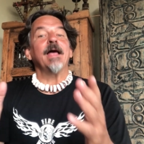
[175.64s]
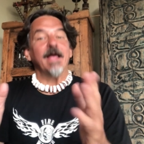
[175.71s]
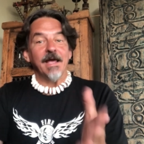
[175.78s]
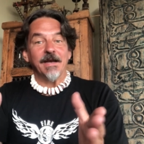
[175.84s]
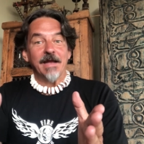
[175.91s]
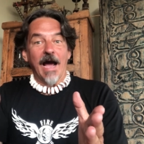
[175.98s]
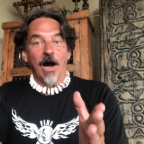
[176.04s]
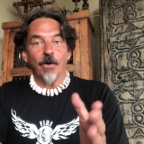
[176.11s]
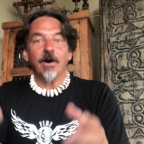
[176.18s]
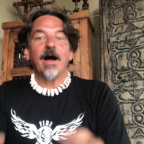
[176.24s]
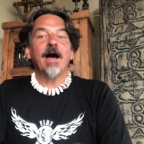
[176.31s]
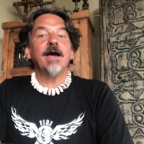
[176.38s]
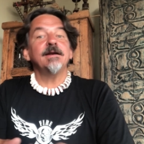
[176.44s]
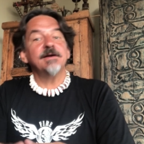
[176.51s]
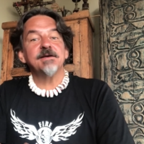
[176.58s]
Anyhow,
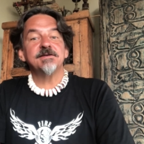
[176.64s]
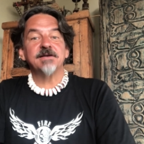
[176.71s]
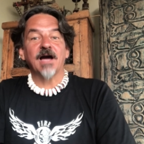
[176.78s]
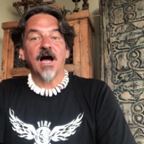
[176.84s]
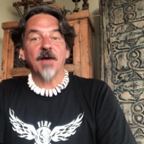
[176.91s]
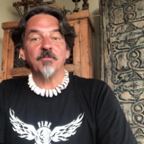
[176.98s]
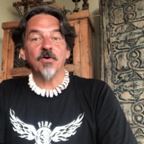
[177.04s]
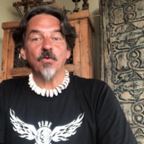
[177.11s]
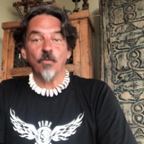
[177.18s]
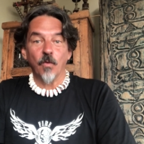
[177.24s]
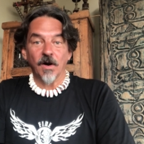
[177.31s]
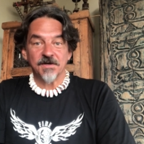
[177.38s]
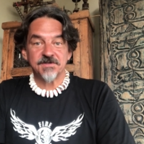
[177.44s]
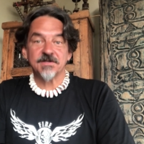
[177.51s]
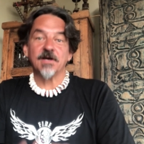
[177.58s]
Heinrich Kramer
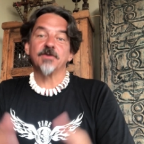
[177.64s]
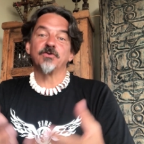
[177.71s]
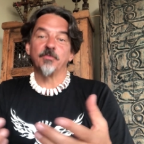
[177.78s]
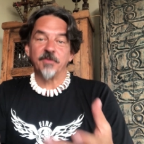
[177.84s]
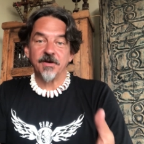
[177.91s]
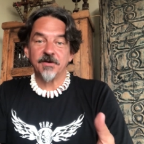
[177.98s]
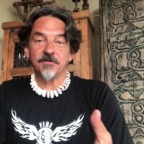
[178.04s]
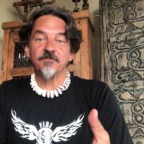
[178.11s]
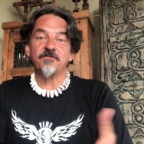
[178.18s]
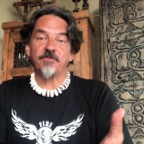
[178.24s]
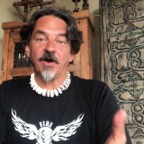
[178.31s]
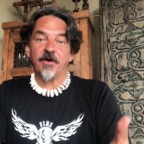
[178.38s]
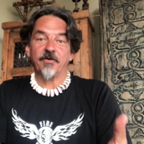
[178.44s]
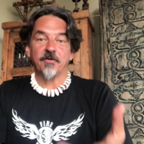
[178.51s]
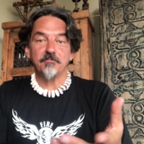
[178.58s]
was a Dominican
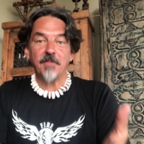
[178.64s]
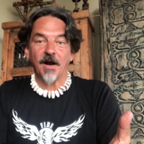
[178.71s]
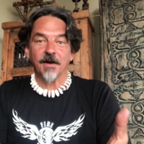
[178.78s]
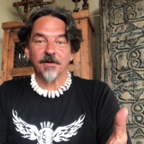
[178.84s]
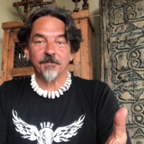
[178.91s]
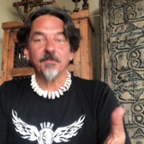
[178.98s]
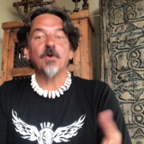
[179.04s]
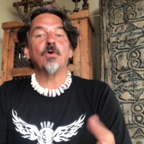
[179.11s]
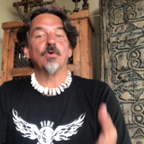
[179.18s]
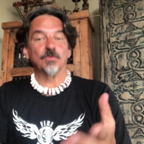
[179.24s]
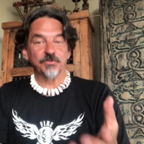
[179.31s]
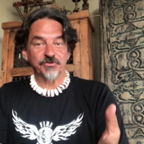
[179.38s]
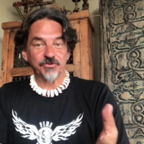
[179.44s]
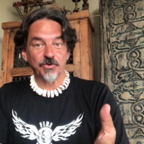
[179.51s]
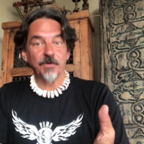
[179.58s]
friar and monk,
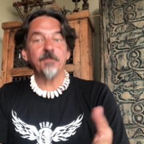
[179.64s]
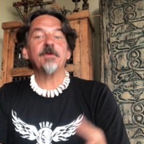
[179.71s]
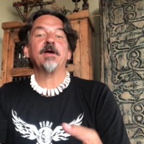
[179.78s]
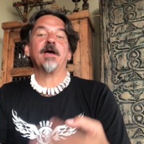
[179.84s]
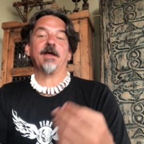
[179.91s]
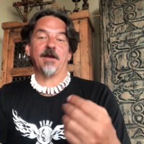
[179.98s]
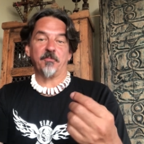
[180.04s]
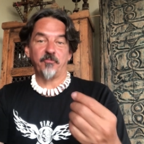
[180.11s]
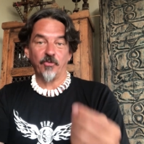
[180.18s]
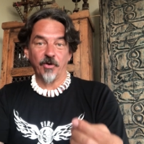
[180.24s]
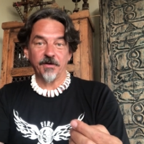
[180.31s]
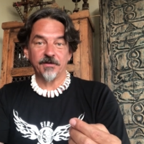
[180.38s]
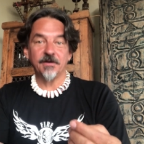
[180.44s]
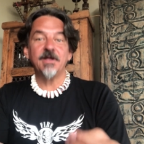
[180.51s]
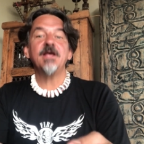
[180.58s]
also an
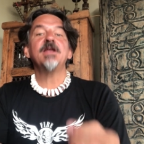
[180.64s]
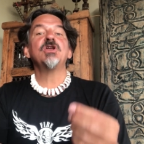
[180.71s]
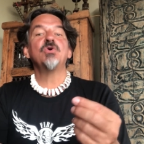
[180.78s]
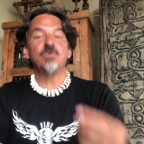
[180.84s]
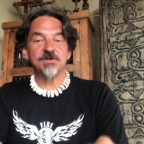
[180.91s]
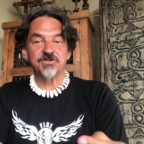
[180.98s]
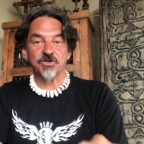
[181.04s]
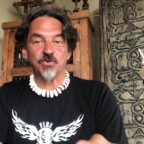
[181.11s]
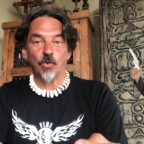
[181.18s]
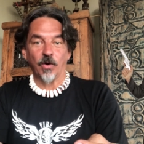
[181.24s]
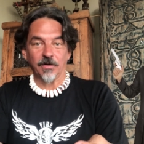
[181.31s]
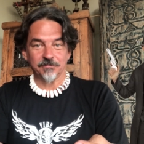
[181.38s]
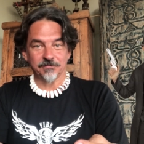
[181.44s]
appointed inquisitor,